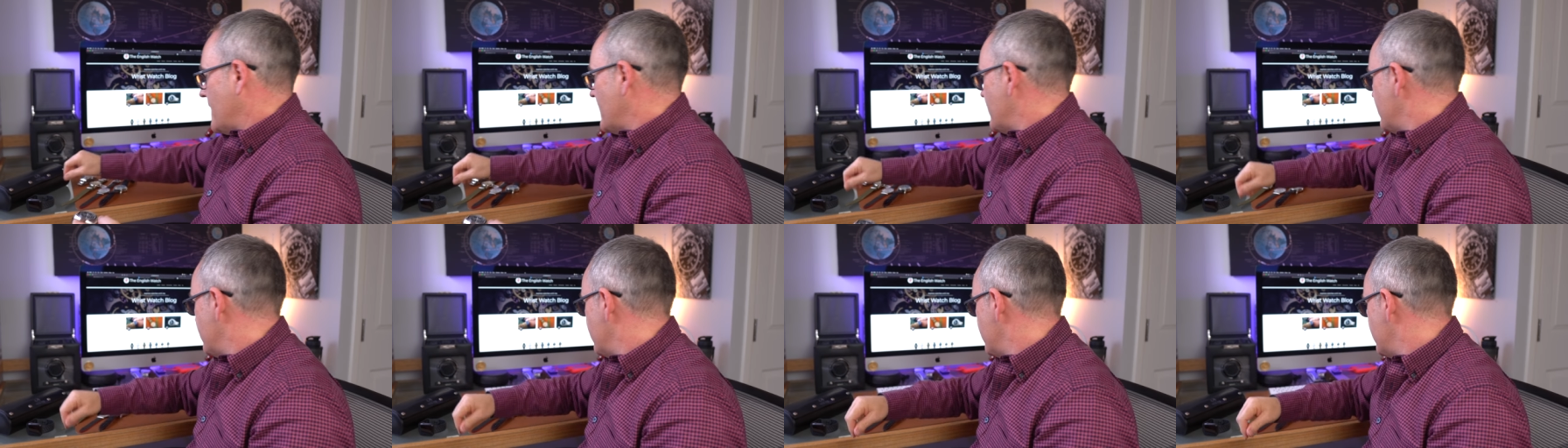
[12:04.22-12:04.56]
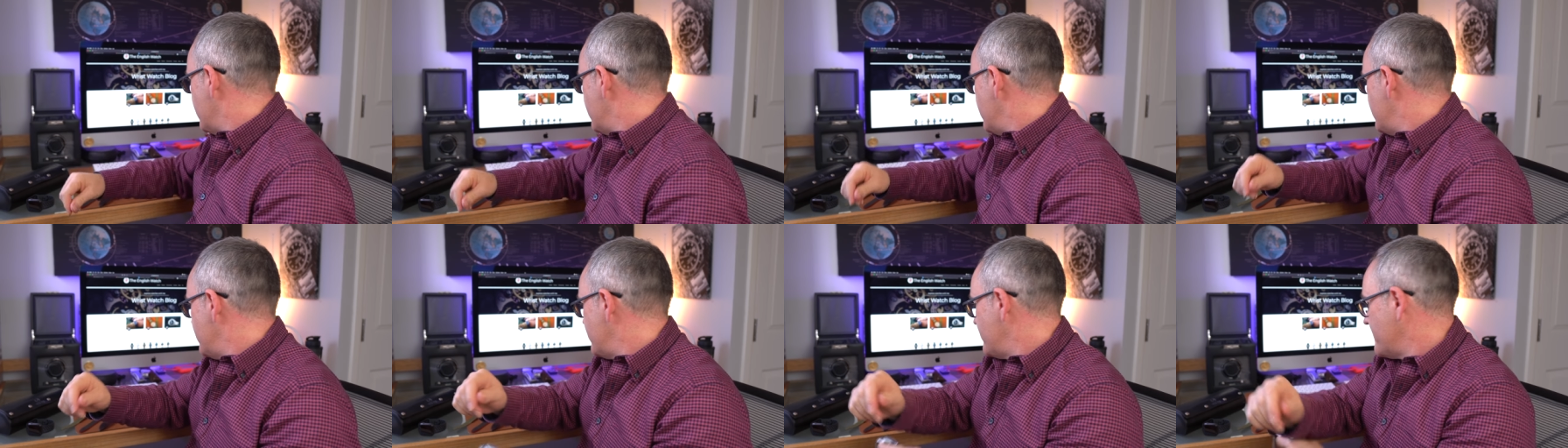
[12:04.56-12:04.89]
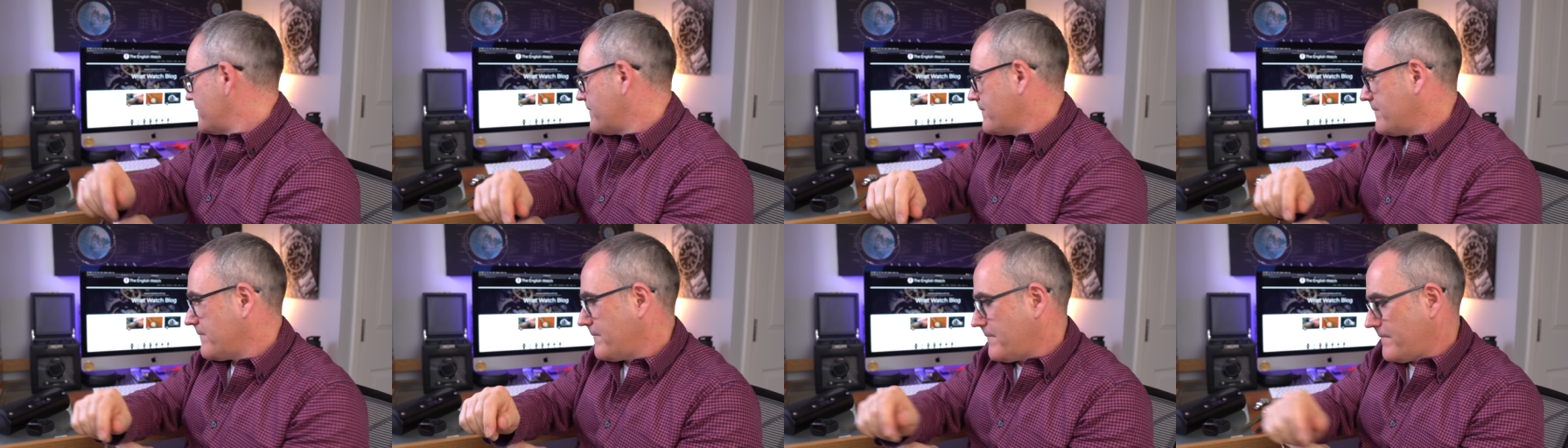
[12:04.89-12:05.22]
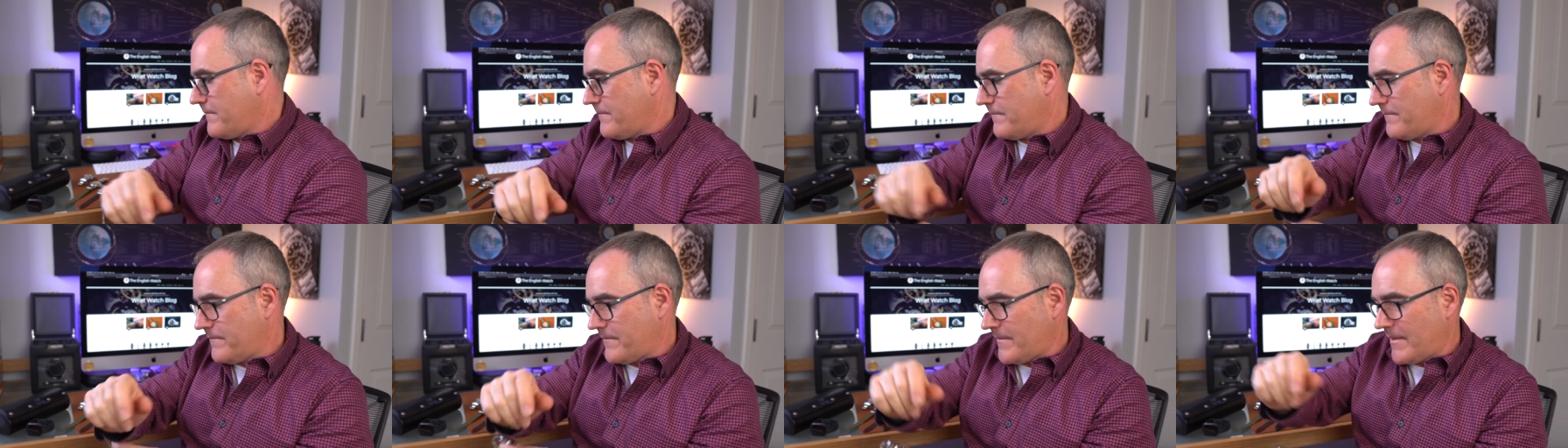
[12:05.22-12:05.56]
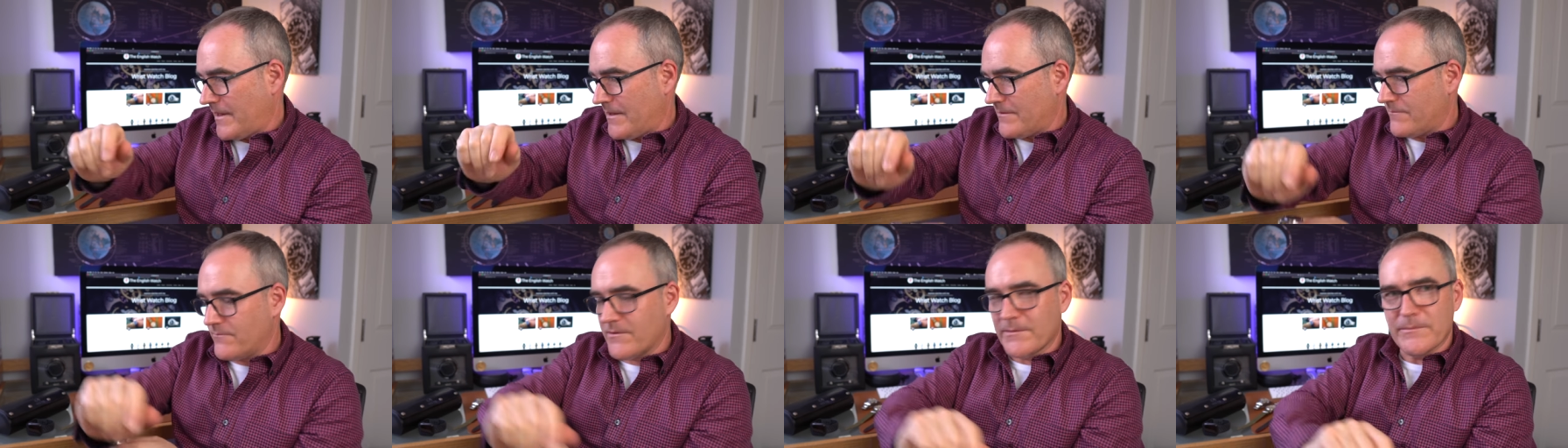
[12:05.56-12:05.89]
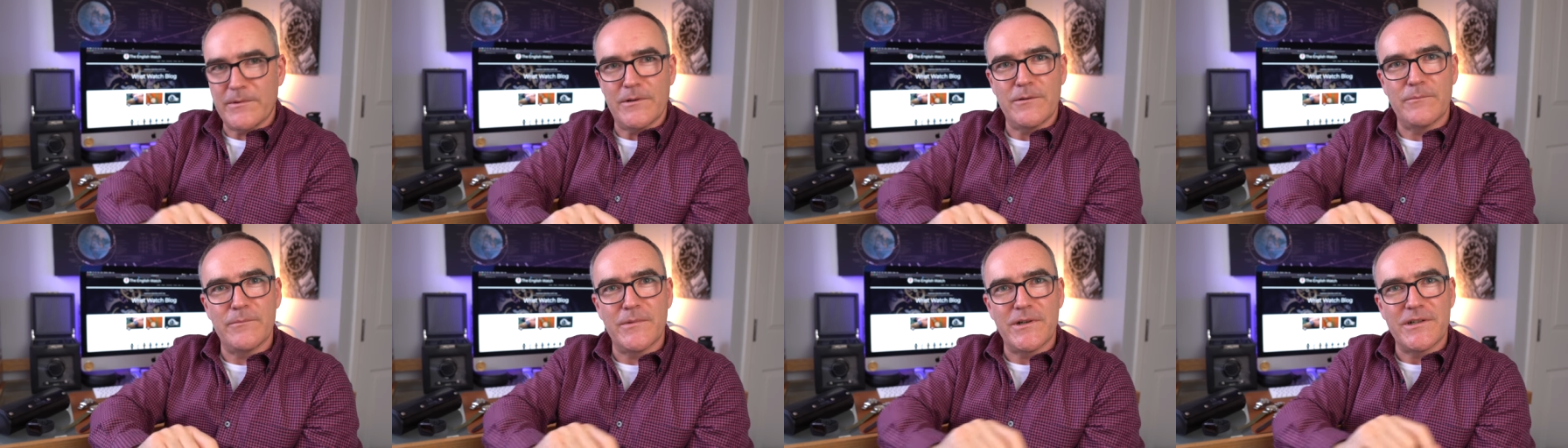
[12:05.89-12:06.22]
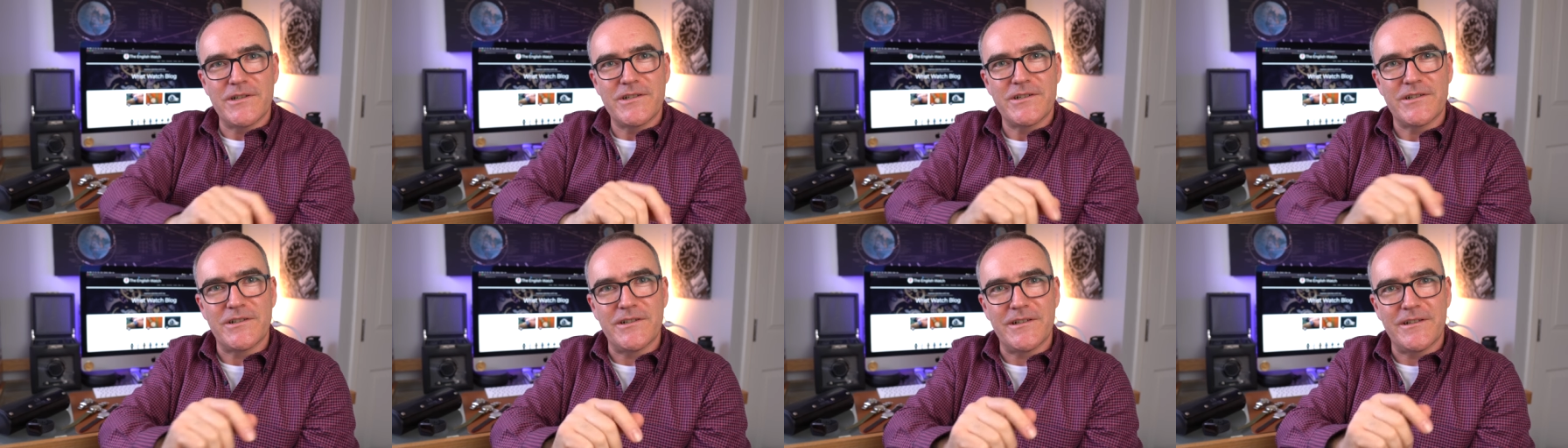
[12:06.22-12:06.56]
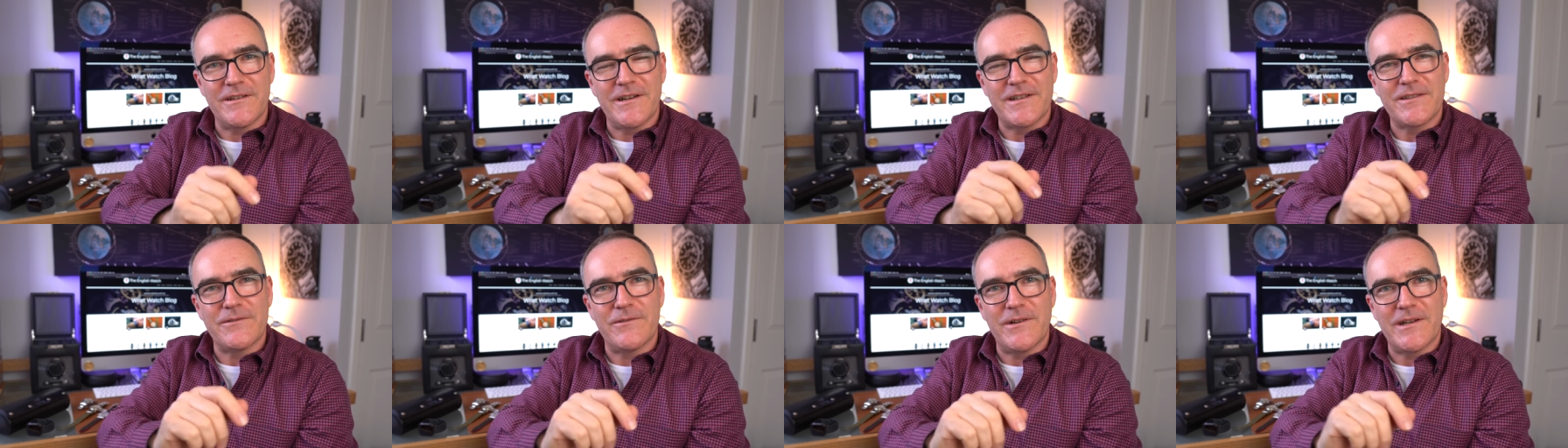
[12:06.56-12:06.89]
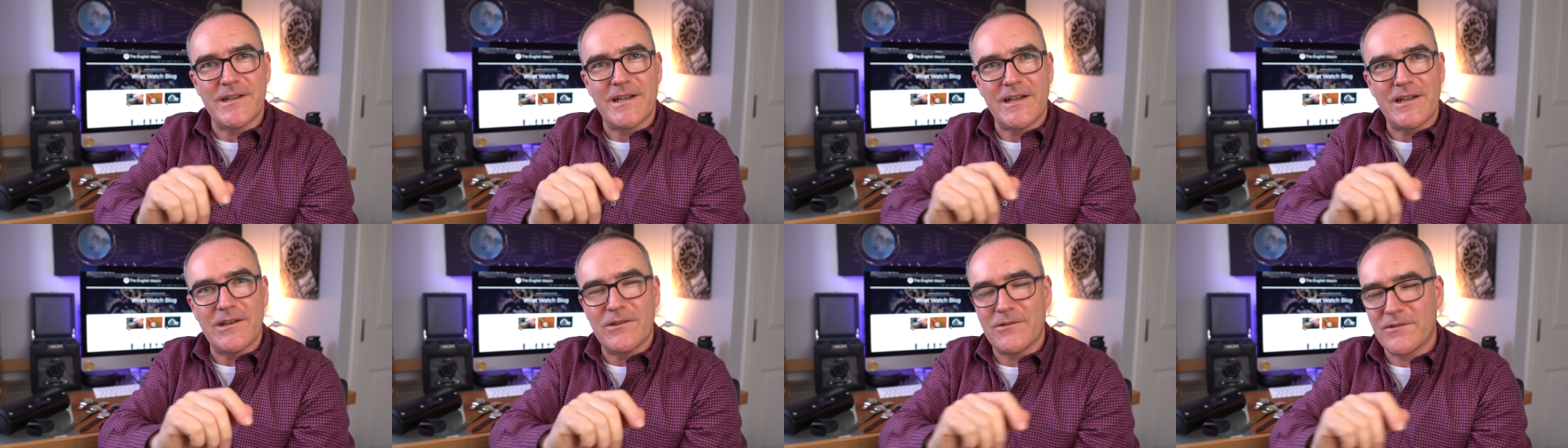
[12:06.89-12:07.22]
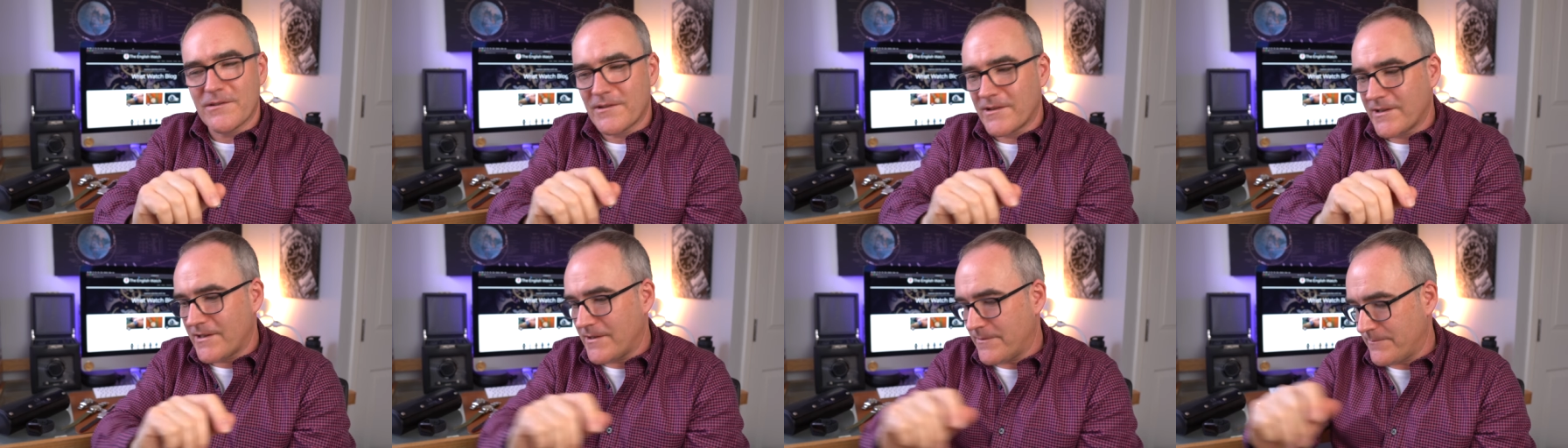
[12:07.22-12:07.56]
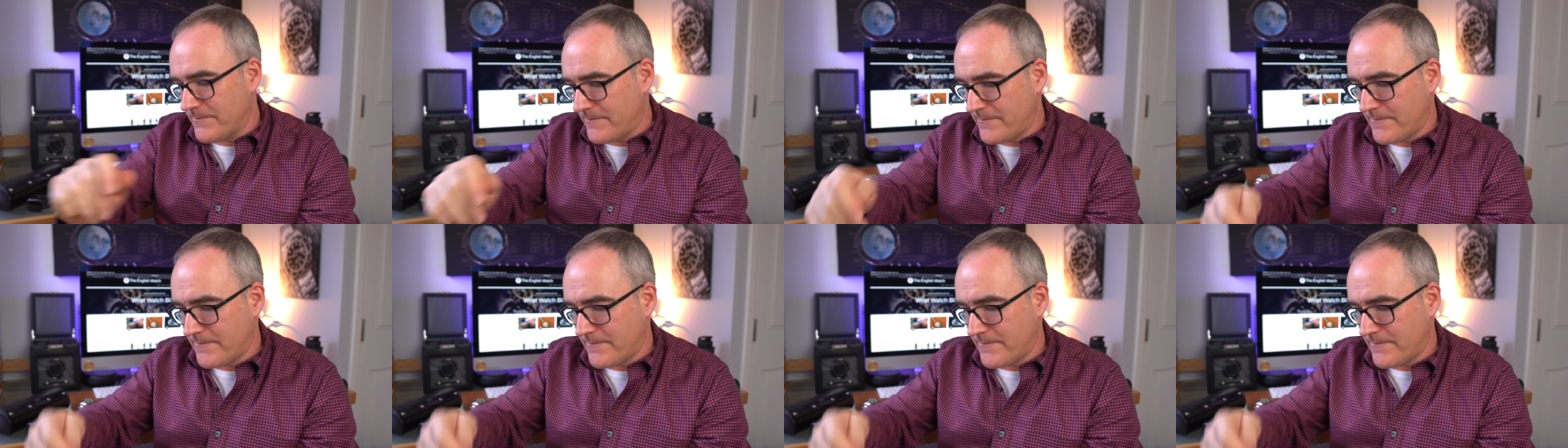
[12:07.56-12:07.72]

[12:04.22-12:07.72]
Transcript: oh, rub it on my shirt. I thought I had a cloth here.